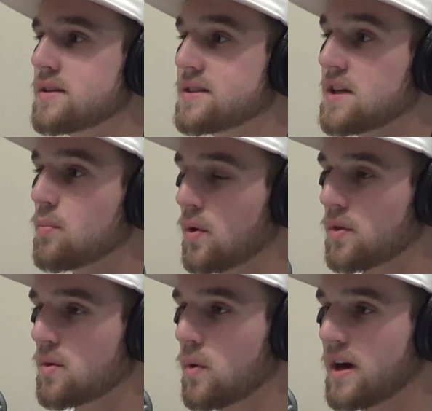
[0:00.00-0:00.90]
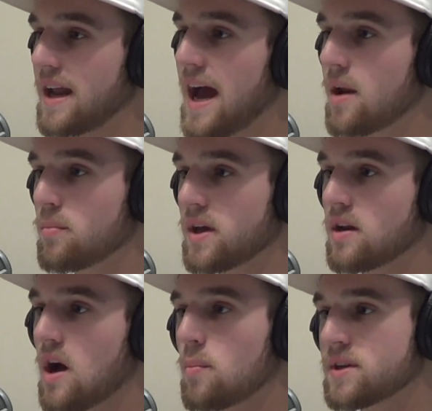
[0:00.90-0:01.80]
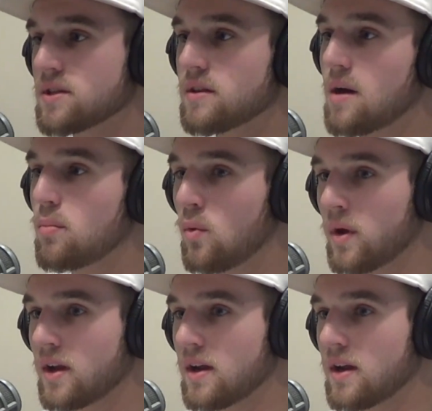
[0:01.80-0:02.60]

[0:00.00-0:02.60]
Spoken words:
deeper than what it had been up until that point.